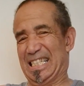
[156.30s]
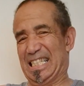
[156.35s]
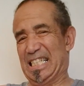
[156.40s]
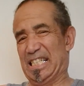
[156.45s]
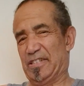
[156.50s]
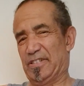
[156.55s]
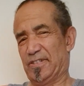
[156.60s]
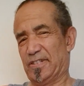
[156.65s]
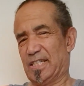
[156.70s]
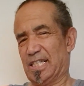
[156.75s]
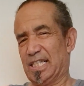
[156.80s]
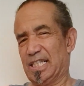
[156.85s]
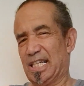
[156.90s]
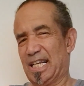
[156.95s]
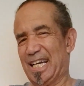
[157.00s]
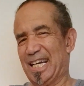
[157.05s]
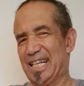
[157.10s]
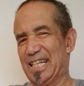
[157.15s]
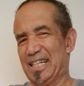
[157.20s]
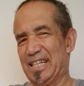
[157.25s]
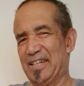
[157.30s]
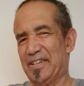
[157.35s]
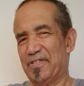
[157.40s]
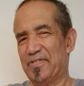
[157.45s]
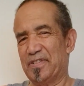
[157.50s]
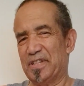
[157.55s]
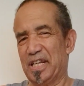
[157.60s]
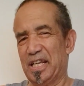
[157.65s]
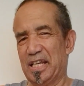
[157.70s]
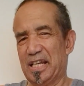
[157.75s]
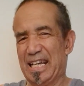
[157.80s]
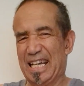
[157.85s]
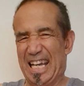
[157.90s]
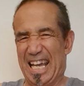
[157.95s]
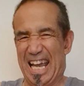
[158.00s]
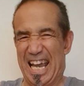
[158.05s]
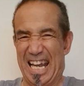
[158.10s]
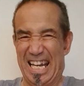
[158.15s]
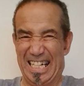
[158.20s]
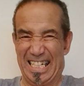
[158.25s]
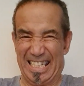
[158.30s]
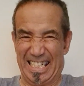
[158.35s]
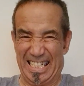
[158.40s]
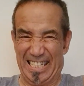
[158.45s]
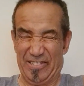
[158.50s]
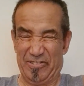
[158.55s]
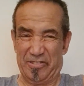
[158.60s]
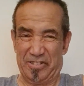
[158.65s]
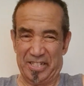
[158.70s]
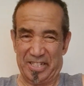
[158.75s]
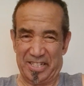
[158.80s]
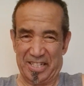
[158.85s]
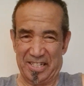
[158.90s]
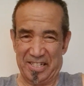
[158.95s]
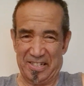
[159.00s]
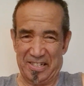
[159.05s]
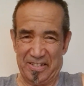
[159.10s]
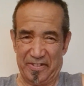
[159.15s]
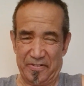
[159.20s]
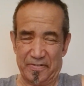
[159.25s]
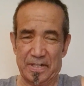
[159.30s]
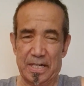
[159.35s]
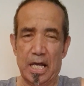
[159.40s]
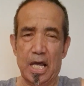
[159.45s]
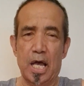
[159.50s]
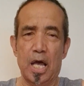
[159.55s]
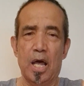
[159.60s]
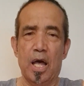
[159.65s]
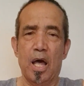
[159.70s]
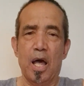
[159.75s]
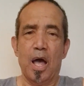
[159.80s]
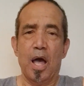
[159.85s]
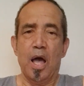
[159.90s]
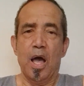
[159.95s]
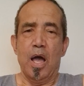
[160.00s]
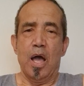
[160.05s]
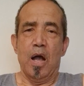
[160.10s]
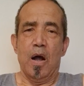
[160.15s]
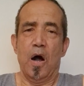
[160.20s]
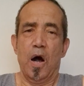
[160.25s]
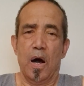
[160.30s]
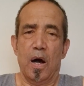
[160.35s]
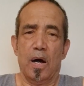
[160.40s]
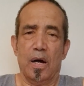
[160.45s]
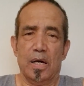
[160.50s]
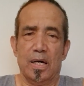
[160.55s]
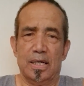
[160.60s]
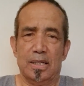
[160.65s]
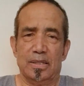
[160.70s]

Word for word: and lifting and lifting and you just lift. Oh.